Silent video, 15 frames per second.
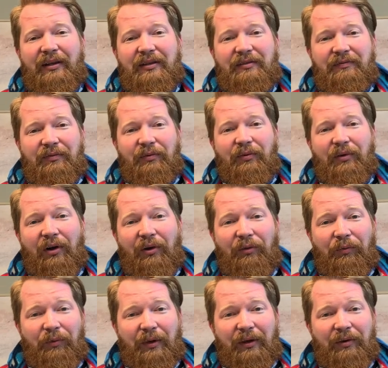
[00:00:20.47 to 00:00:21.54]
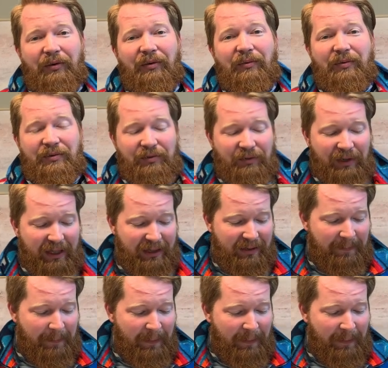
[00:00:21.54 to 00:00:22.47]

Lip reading: us for our winter retreat.